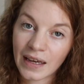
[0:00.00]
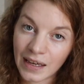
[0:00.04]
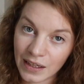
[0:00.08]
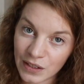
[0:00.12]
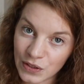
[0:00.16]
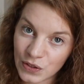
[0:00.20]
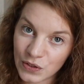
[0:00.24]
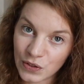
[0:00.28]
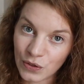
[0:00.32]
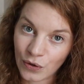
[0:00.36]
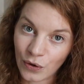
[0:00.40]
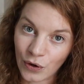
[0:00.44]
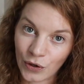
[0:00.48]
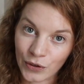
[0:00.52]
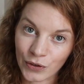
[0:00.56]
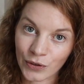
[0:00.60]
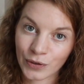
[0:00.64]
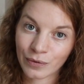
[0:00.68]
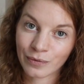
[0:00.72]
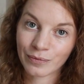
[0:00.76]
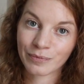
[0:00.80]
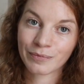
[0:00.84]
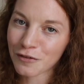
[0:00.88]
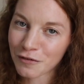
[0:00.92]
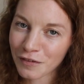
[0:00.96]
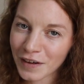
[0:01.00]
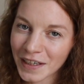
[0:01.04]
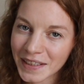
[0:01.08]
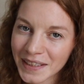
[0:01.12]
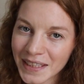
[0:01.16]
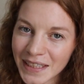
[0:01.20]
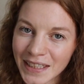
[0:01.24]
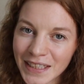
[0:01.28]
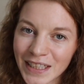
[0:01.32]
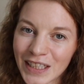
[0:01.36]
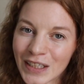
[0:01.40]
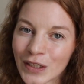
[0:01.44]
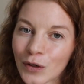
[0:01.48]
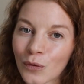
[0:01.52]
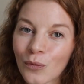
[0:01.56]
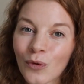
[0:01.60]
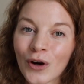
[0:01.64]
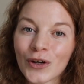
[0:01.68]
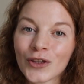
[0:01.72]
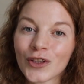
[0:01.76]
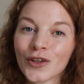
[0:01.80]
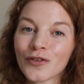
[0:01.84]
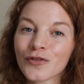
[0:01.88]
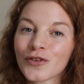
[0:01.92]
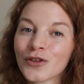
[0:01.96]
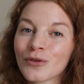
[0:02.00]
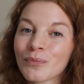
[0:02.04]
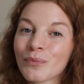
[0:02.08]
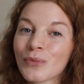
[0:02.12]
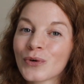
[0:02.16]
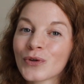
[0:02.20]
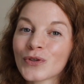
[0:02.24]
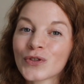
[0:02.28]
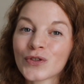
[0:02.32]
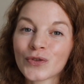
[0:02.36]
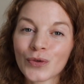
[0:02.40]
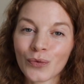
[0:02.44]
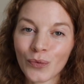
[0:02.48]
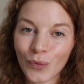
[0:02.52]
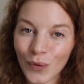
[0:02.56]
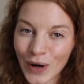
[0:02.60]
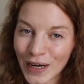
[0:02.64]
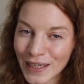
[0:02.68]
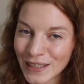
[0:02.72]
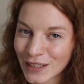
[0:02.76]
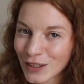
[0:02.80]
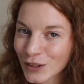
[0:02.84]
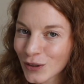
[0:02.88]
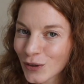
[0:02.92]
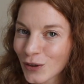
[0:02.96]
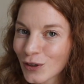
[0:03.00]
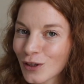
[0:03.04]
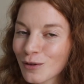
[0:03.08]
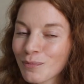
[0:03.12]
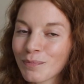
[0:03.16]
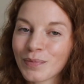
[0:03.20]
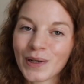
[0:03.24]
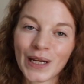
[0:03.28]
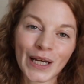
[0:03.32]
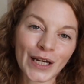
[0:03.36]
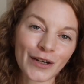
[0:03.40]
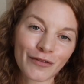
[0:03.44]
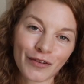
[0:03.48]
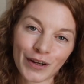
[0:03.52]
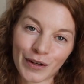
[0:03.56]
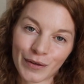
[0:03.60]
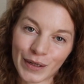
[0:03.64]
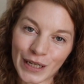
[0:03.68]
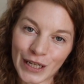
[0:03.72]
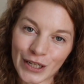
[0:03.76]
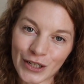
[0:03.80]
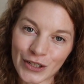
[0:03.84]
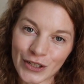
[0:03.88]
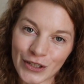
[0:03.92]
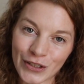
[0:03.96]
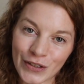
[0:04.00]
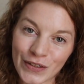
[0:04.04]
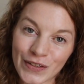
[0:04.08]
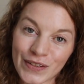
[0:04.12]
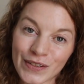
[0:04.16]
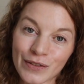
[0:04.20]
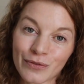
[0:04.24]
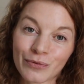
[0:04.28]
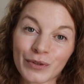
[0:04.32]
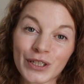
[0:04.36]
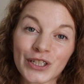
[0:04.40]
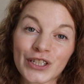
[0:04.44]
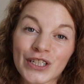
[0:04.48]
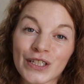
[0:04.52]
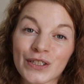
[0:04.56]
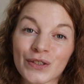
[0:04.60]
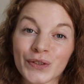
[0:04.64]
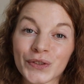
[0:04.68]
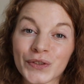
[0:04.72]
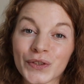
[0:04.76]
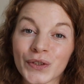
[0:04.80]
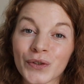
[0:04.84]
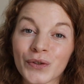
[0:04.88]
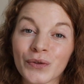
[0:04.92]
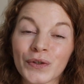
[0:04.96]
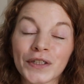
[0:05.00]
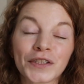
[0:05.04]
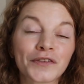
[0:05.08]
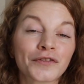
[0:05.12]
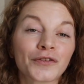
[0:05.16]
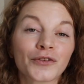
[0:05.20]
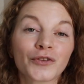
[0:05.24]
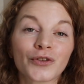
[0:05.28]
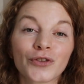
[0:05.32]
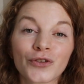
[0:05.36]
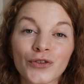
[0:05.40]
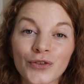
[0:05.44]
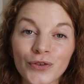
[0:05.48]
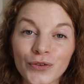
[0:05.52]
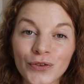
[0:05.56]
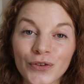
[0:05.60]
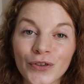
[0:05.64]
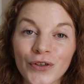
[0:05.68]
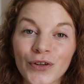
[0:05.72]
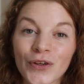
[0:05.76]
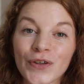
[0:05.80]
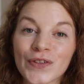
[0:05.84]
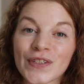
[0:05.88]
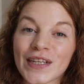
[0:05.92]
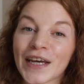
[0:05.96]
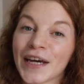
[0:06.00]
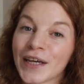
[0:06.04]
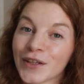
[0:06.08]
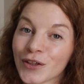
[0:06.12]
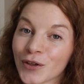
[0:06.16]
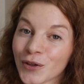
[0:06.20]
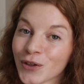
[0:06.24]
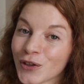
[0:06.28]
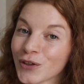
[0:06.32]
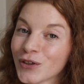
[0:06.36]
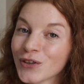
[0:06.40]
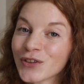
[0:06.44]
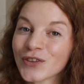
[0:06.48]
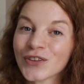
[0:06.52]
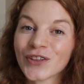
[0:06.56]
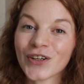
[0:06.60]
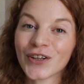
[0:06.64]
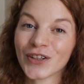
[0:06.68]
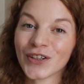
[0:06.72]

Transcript: and so on. And finally, one of the most well-known plank variations, which is also great for the shoulders and a good